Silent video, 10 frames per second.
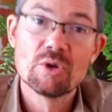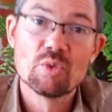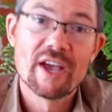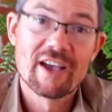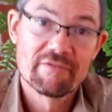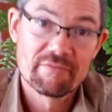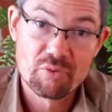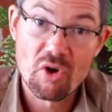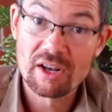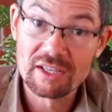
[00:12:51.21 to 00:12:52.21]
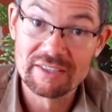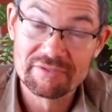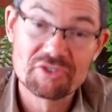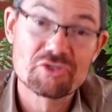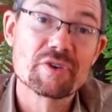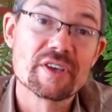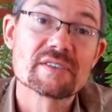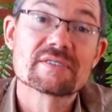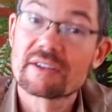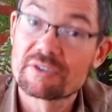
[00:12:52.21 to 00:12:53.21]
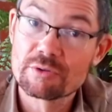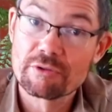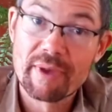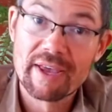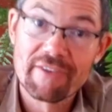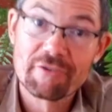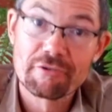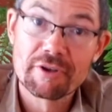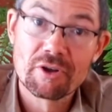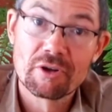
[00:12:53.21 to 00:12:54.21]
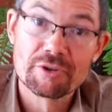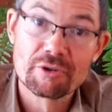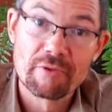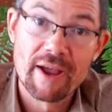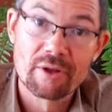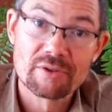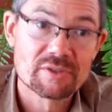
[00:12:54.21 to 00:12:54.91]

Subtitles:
we have broadleafed trees that do remain evergreen all year round.